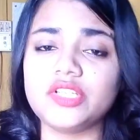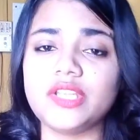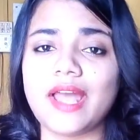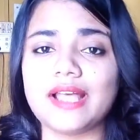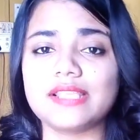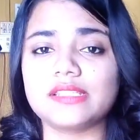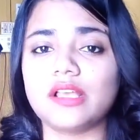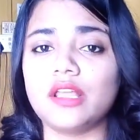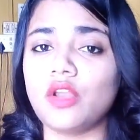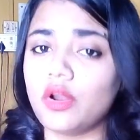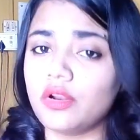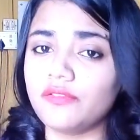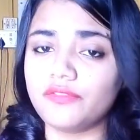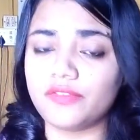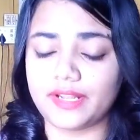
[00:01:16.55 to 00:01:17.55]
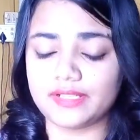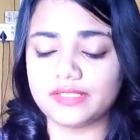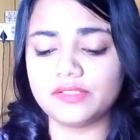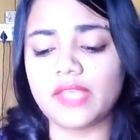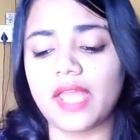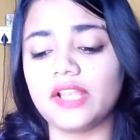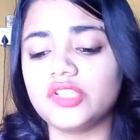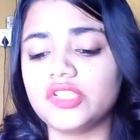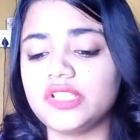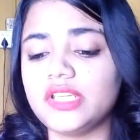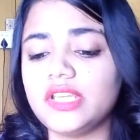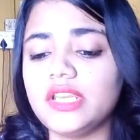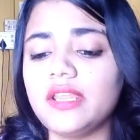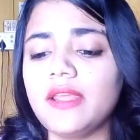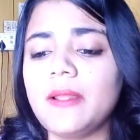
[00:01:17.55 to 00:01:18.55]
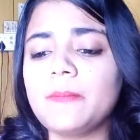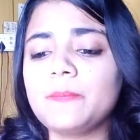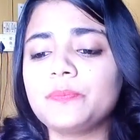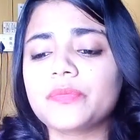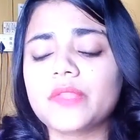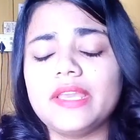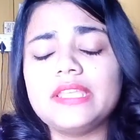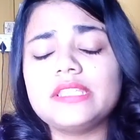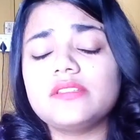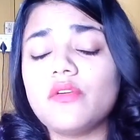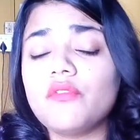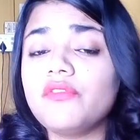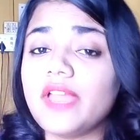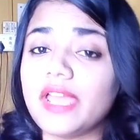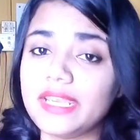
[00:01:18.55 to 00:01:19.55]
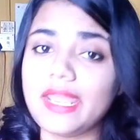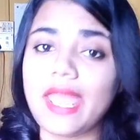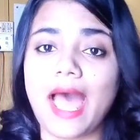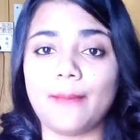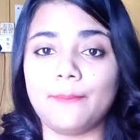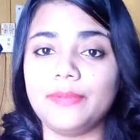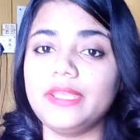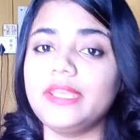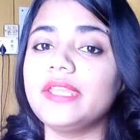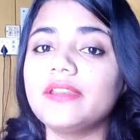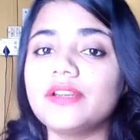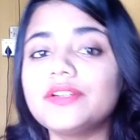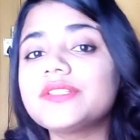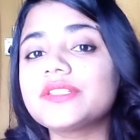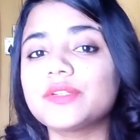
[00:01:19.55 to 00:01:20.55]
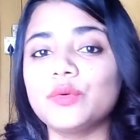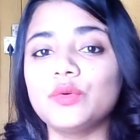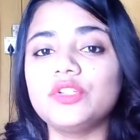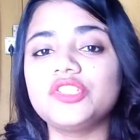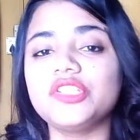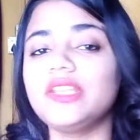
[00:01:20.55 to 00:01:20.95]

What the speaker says: She has a lot of friends, and she is very happy in her school.